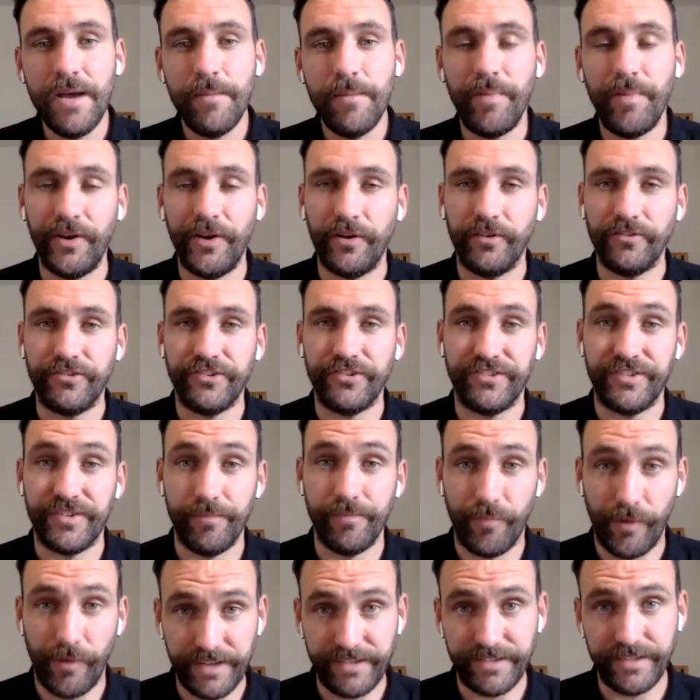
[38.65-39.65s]
by not just
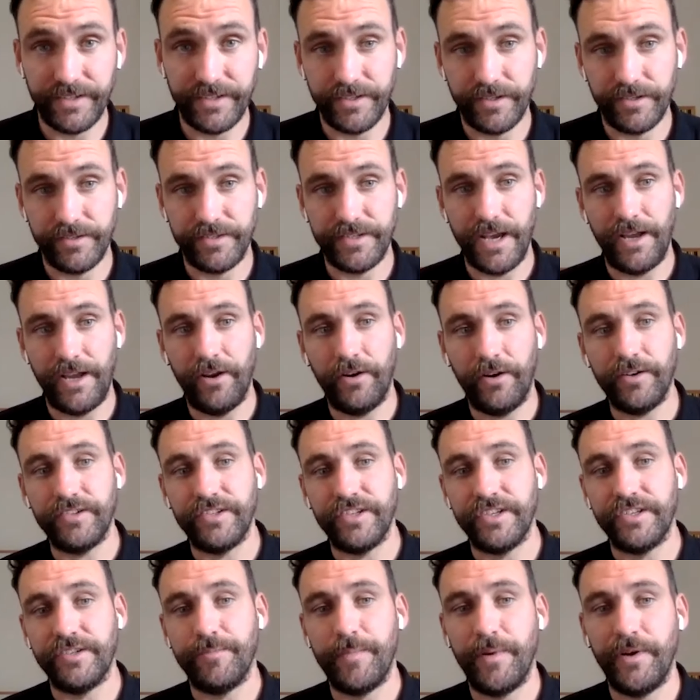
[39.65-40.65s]
embracing new
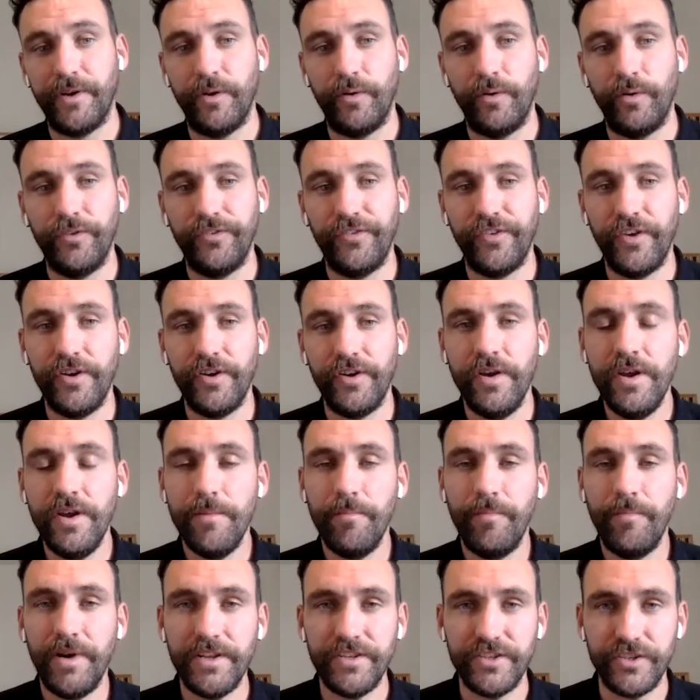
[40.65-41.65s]
technologies, but also
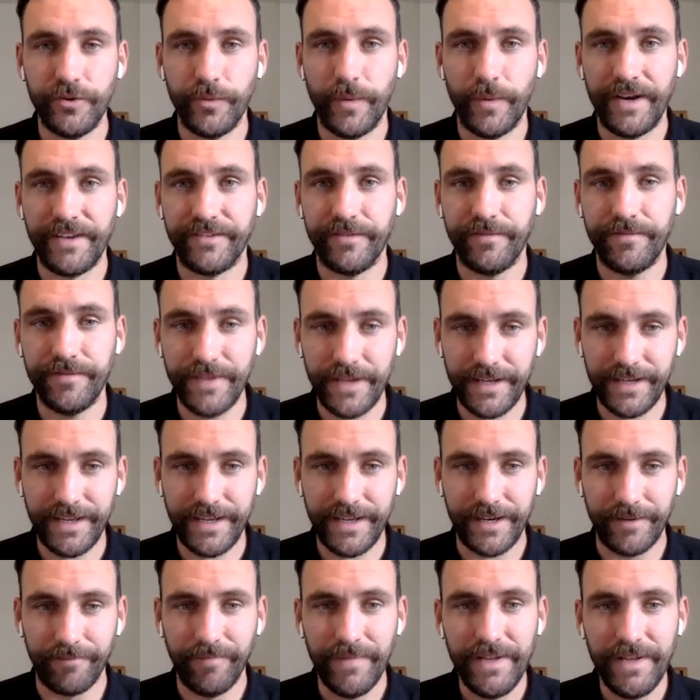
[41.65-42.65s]
by new ways of
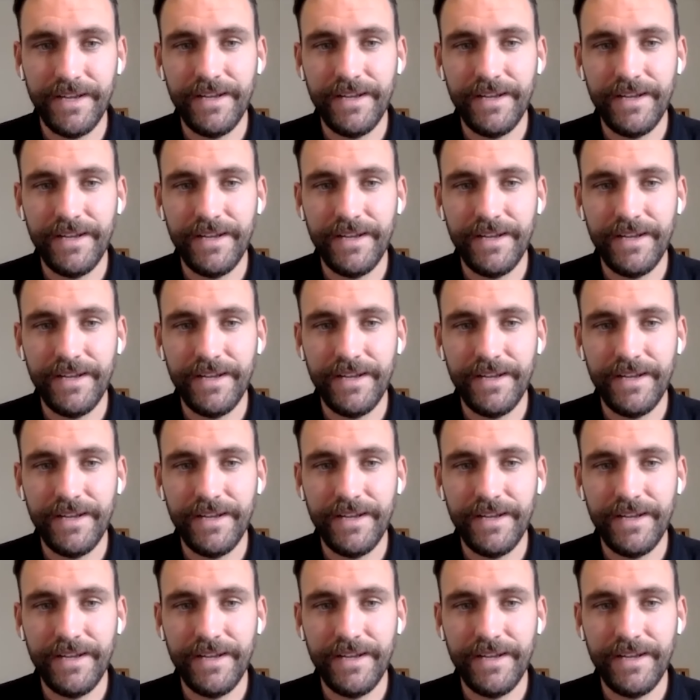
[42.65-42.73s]
thinking.